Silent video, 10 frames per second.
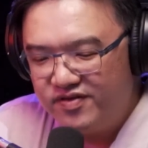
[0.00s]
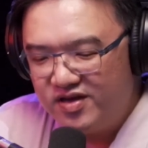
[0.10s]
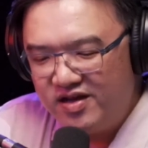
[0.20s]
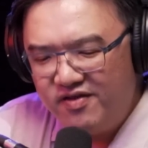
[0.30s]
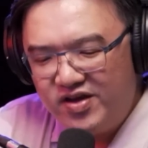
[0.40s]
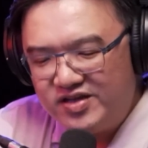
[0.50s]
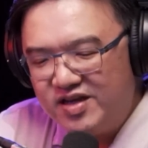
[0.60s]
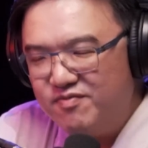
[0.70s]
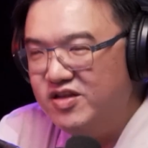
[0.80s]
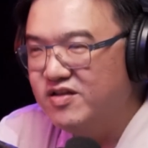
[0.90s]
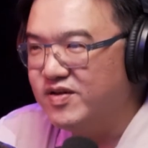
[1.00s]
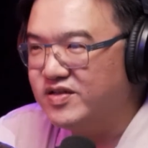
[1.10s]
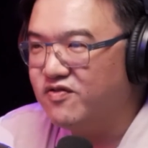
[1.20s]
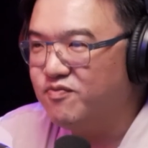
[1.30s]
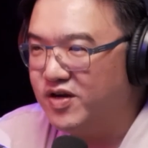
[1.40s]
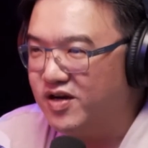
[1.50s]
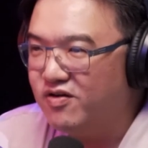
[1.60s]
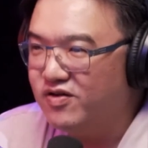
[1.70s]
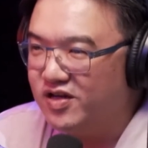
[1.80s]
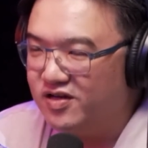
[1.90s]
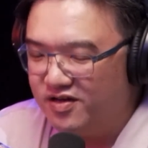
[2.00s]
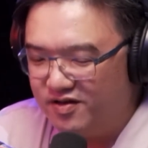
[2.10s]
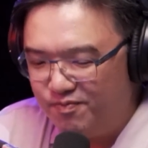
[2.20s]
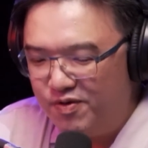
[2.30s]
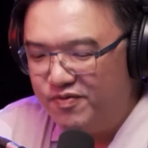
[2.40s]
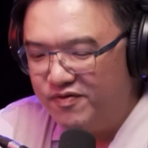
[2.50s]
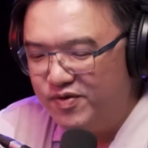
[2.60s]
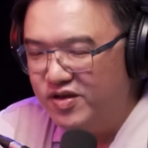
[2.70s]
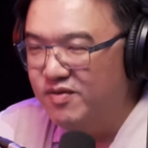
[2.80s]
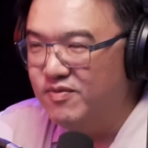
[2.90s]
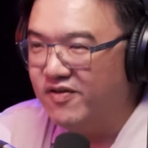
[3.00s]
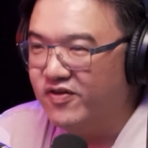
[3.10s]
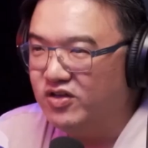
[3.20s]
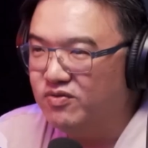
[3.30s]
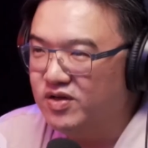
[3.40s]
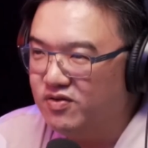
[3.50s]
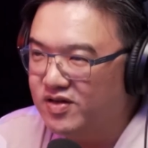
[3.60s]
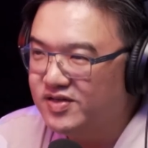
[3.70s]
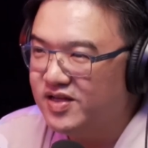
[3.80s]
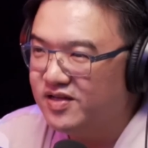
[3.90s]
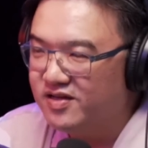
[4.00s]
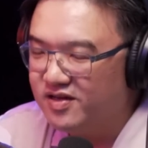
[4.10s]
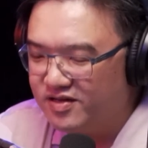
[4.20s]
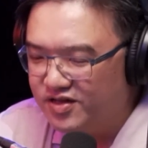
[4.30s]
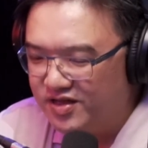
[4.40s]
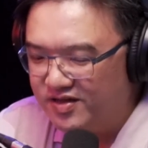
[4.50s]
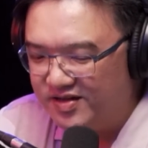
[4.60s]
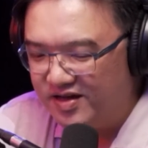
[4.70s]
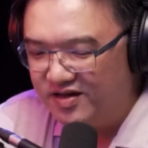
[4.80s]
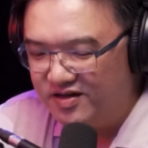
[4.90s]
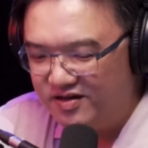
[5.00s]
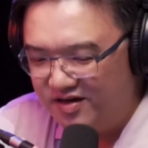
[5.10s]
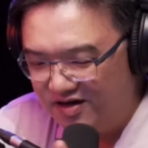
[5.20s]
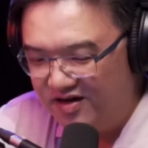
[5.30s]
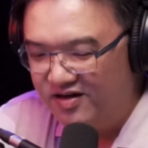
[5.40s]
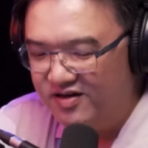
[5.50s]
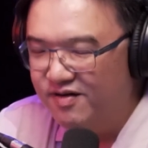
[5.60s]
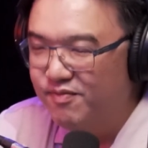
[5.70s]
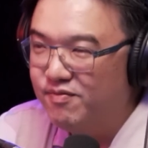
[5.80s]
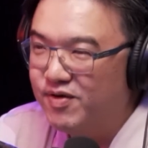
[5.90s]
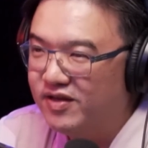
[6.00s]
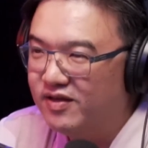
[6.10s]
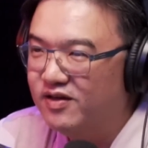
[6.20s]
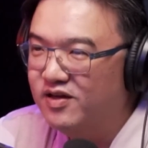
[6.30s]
I never examined it myself, but now that people have been deep diving into it, you understanding her a bit better,